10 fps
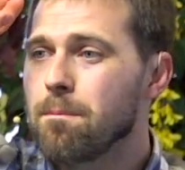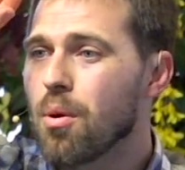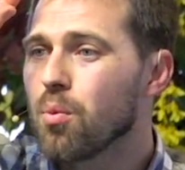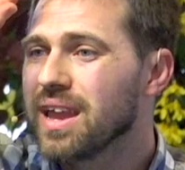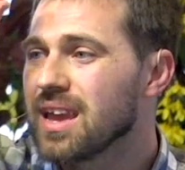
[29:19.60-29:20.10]

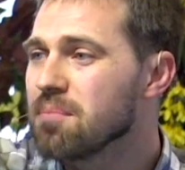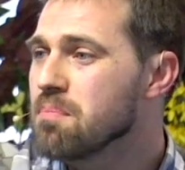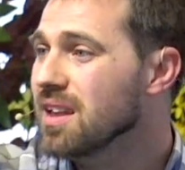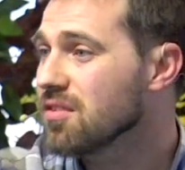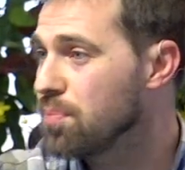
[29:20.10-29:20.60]
But we
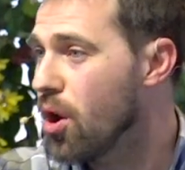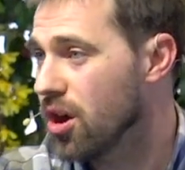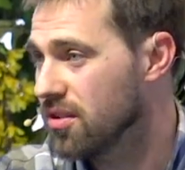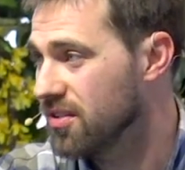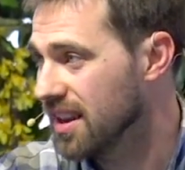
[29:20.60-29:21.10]
miss
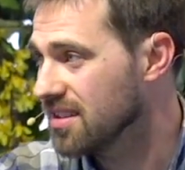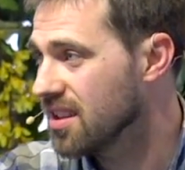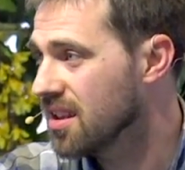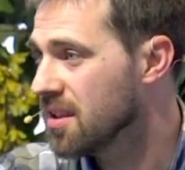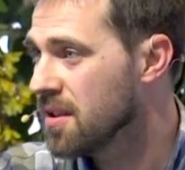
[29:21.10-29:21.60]
part of it.
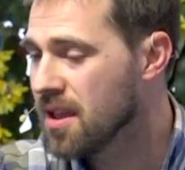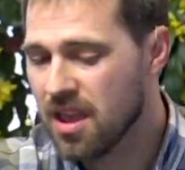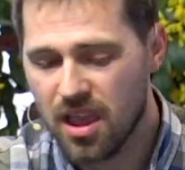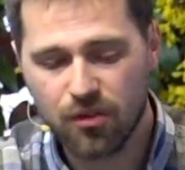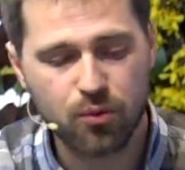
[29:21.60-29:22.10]

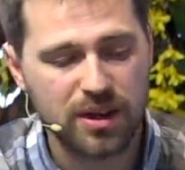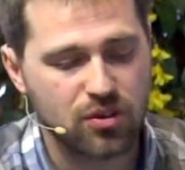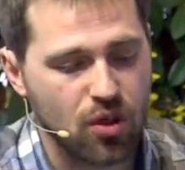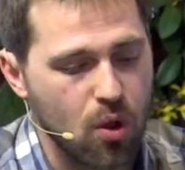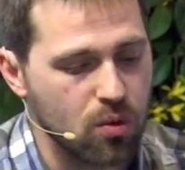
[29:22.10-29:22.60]
If
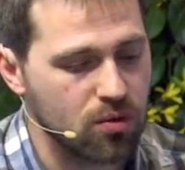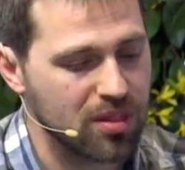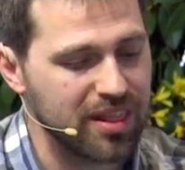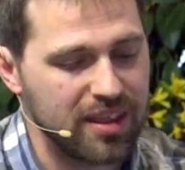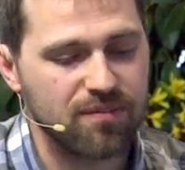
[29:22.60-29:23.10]
we
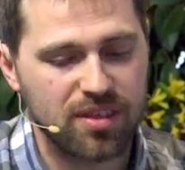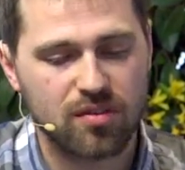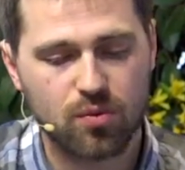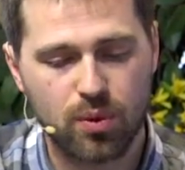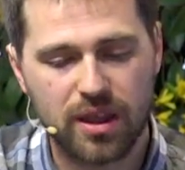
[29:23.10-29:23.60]
don't live
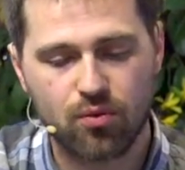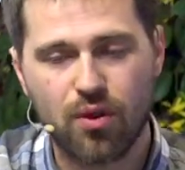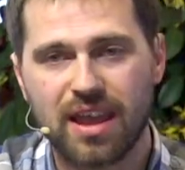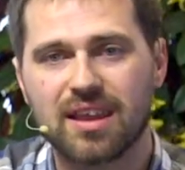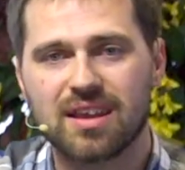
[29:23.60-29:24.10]
this week
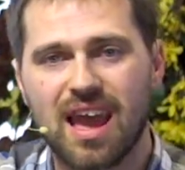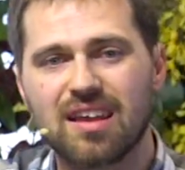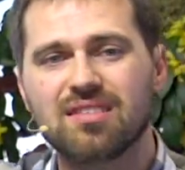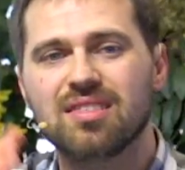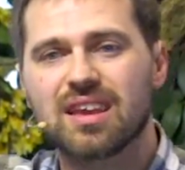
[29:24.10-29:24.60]

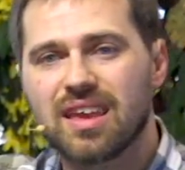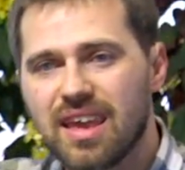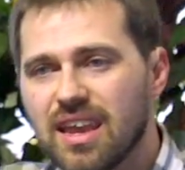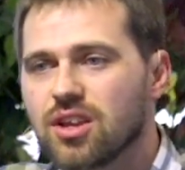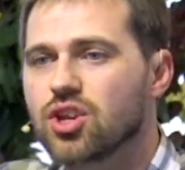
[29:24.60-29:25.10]
recognizing the
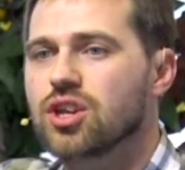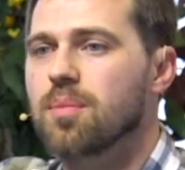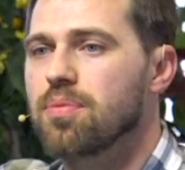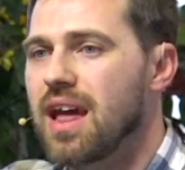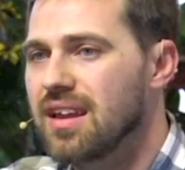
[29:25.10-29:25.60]

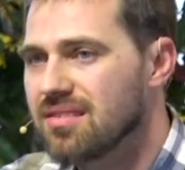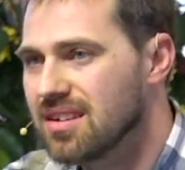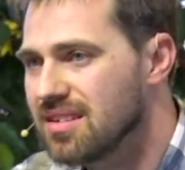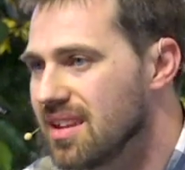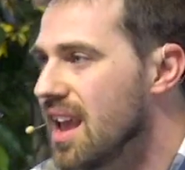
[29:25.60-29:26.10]
kingship that
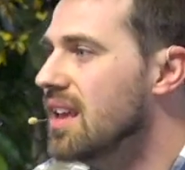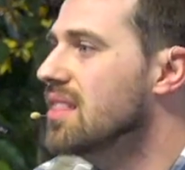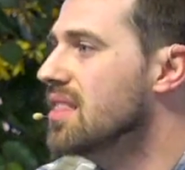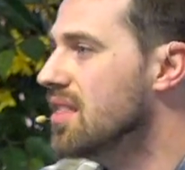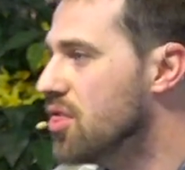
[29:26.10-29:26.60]
is a
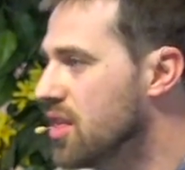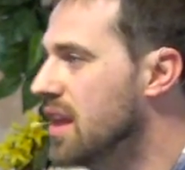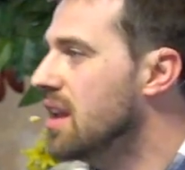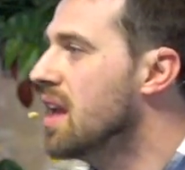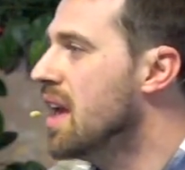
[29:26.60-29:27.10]
daily
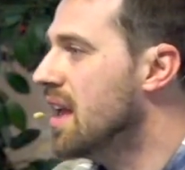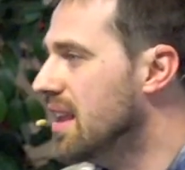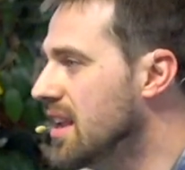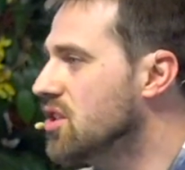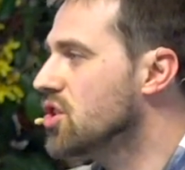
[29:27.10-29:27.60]

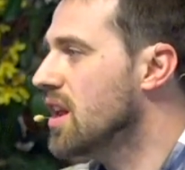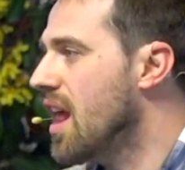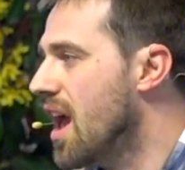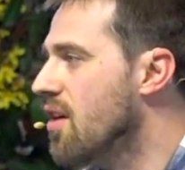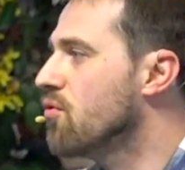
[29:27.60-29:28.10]
thing each
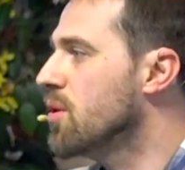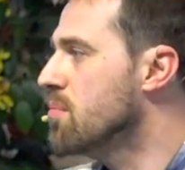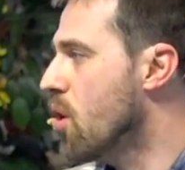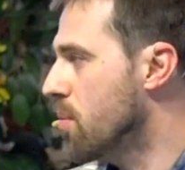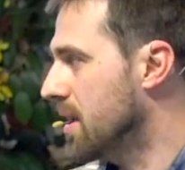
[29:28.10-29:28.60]
and
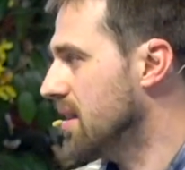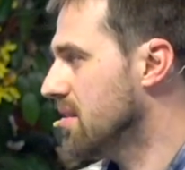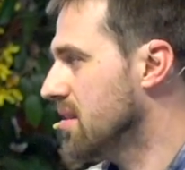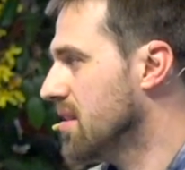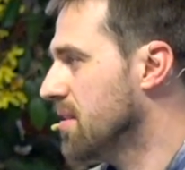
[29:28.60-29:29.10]
every
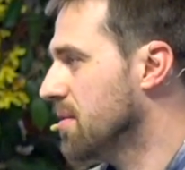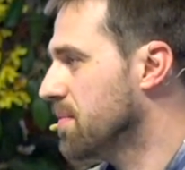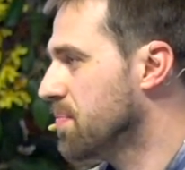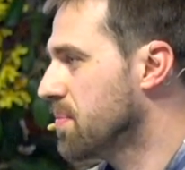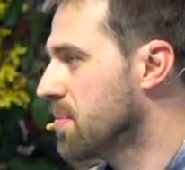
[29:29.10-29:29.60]
moment,
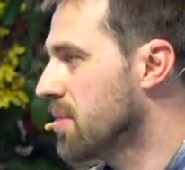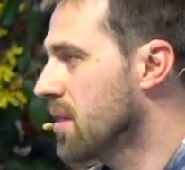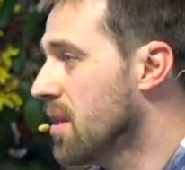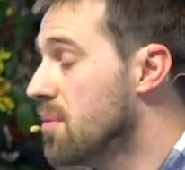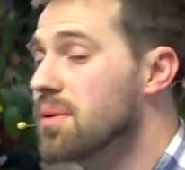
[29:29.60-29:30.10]

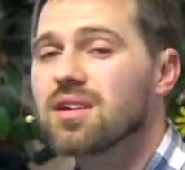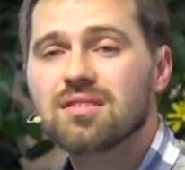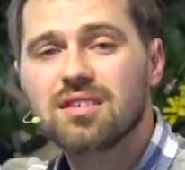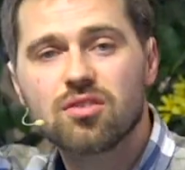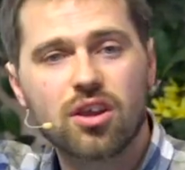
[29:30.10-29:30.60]

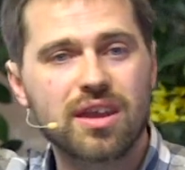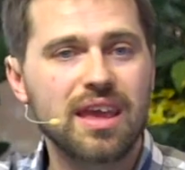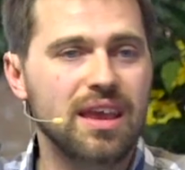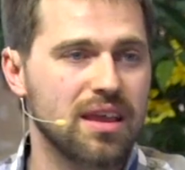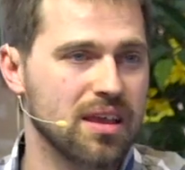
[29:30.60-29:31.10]
because he's our
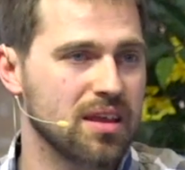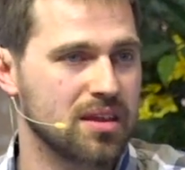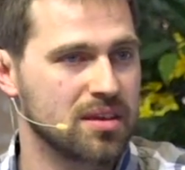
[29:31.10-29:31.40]
king,